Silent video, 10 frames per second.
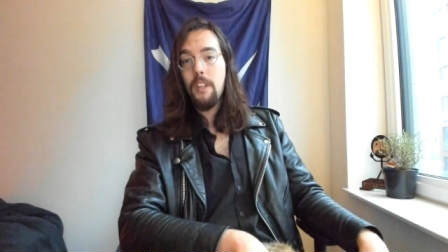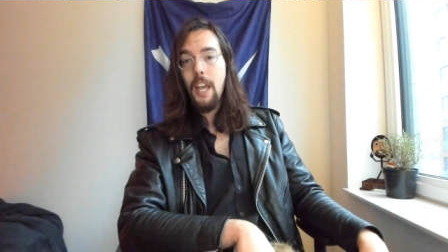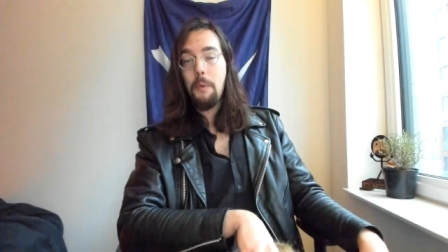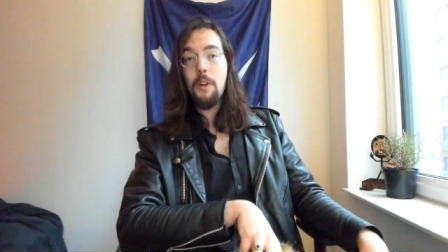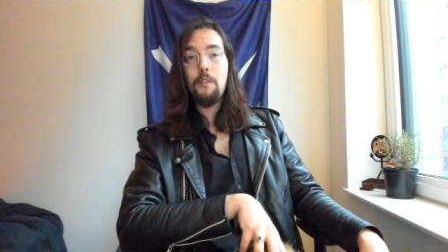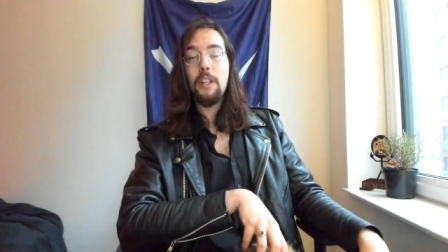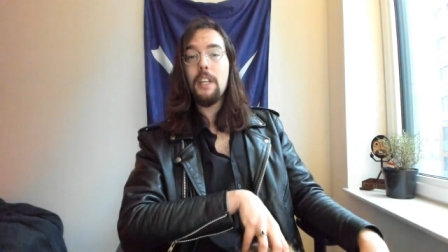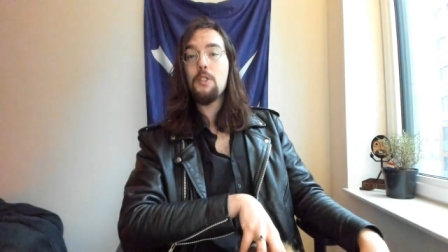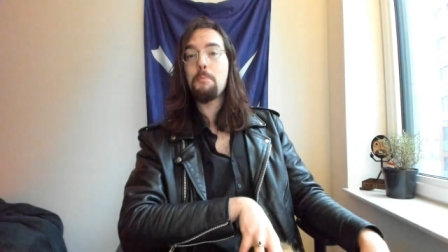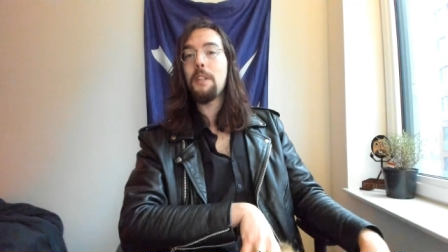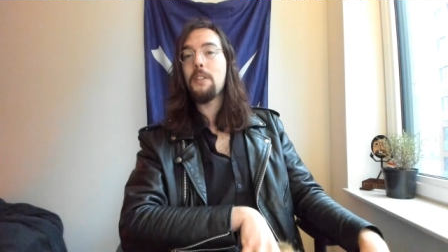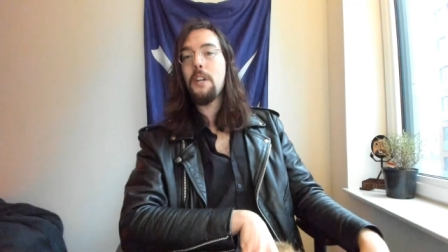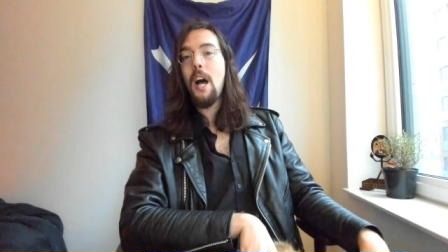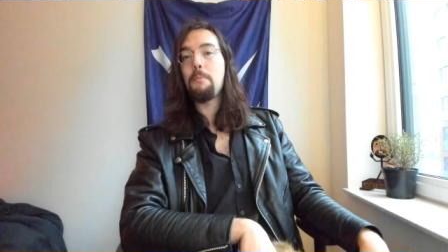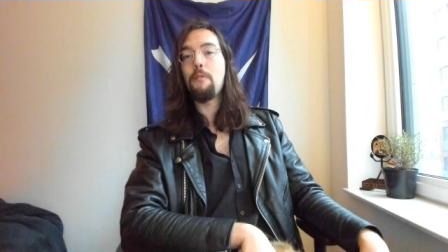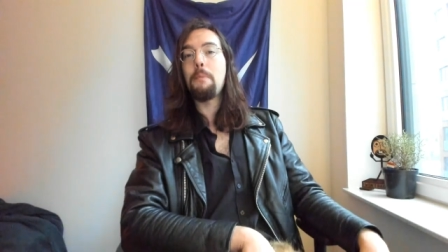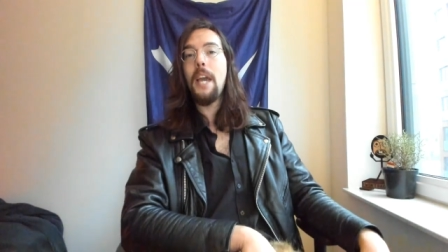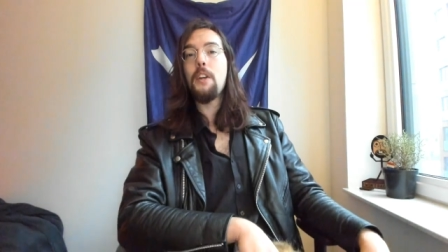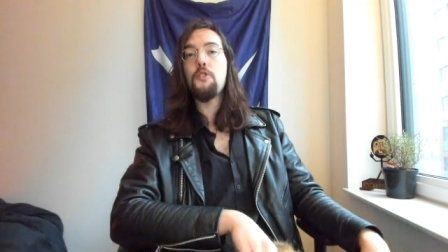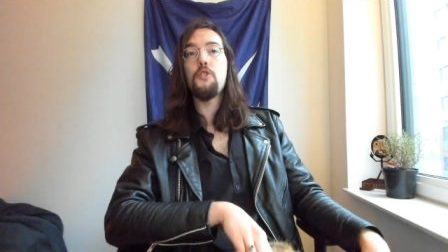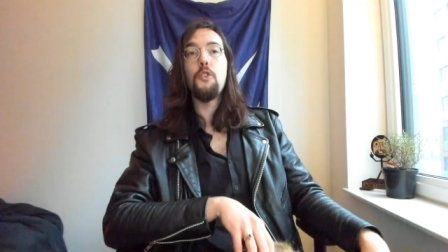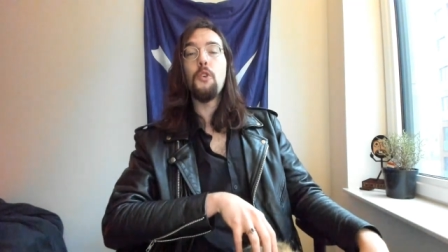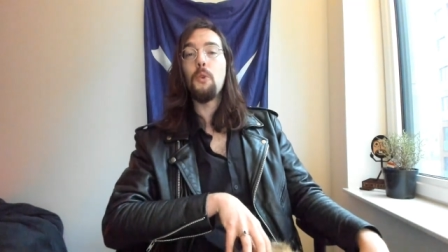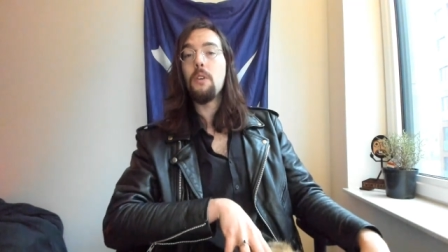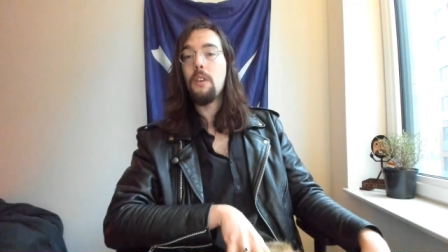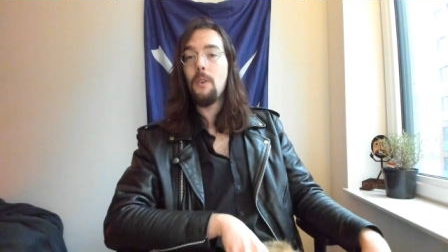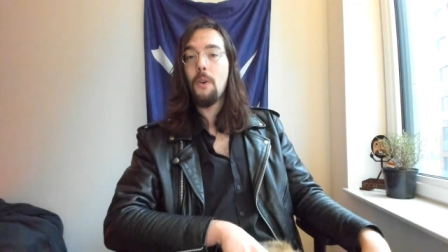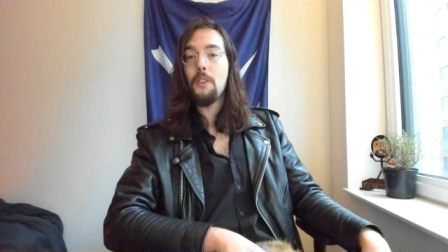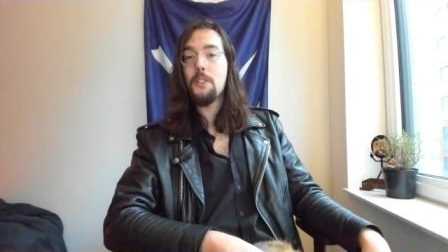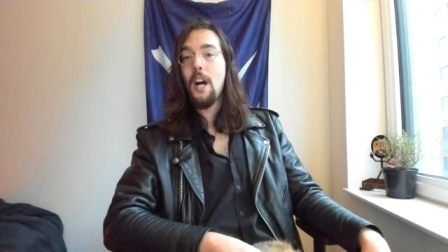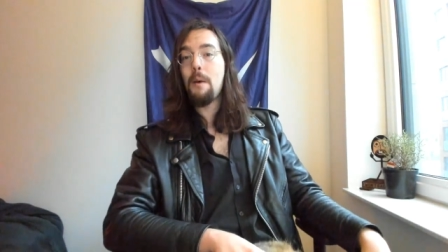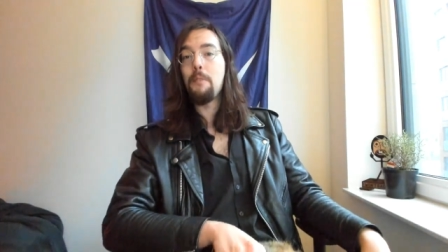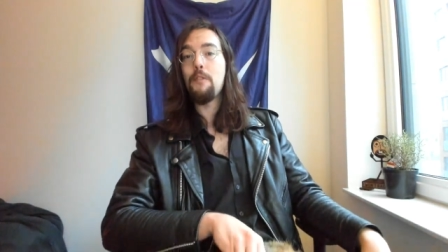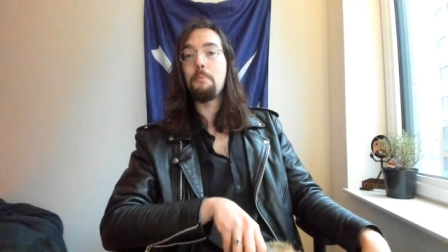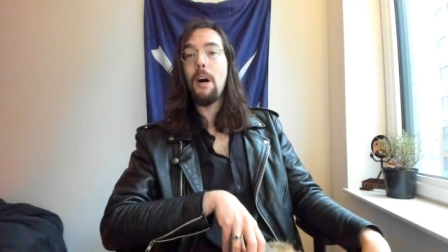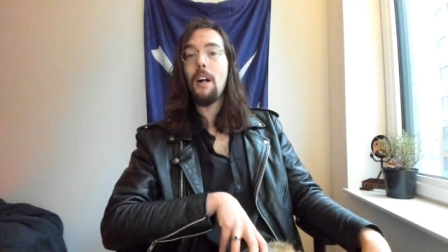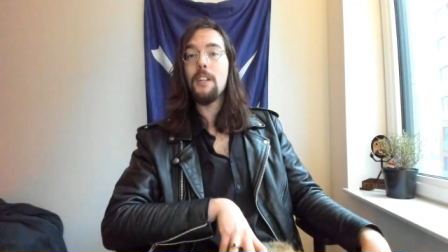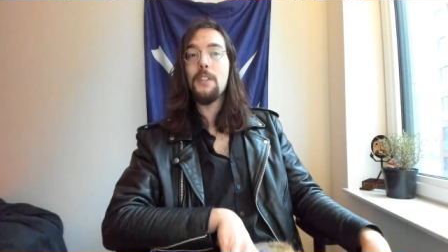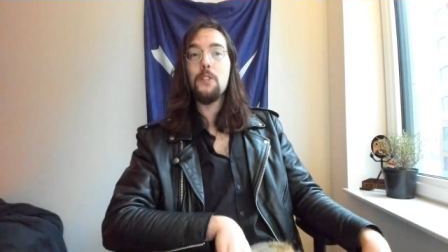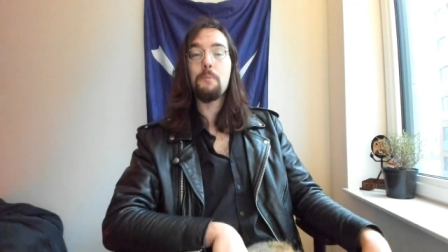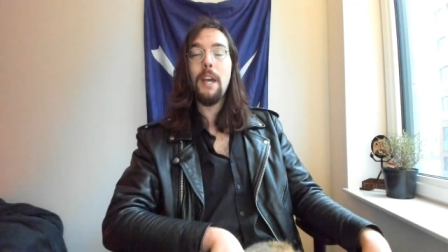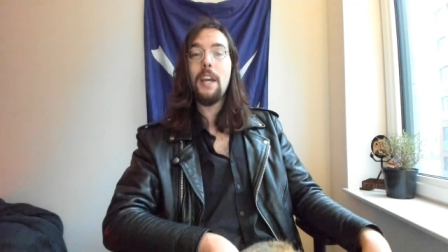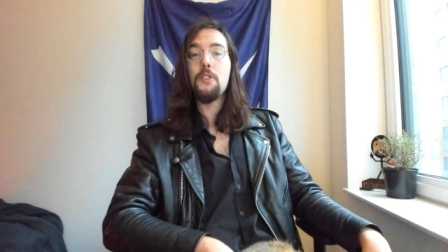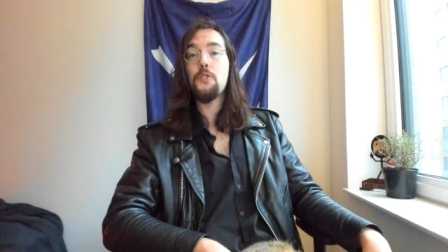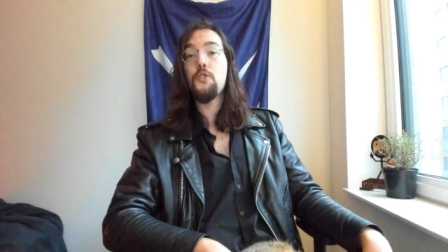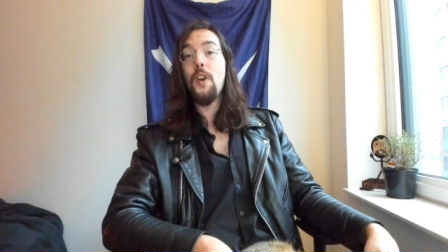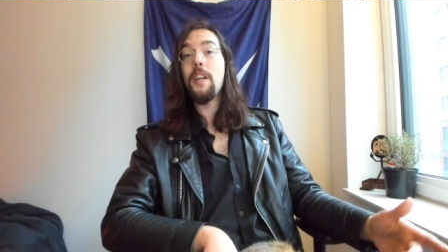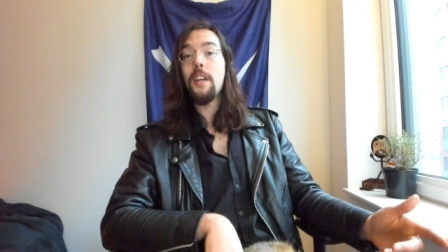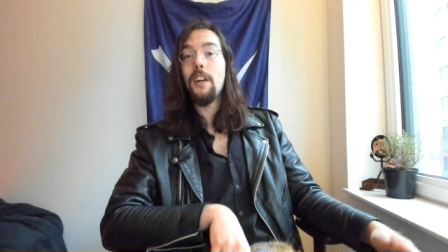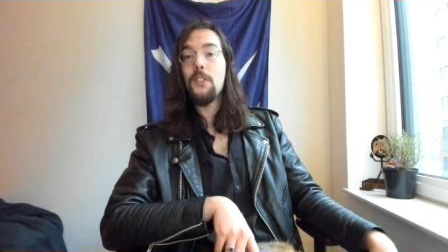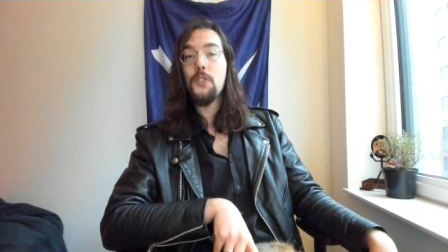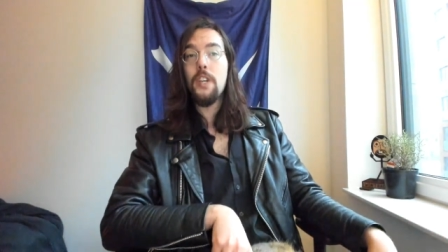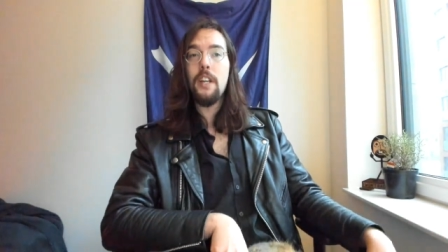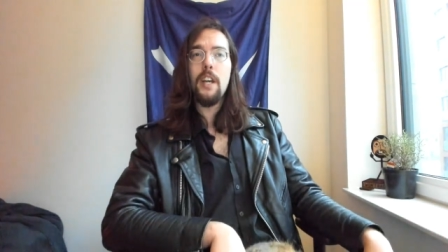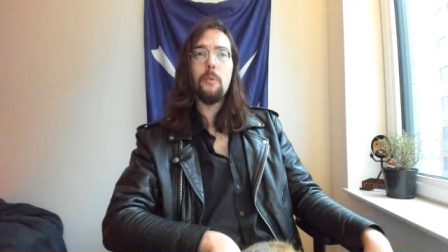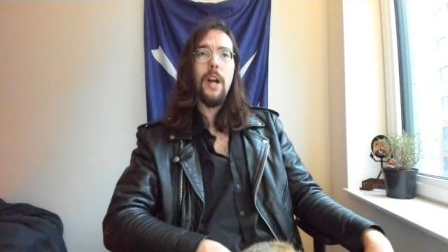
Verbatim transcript: It would have at least been the top of page two or the top of the politics page trending on CNN.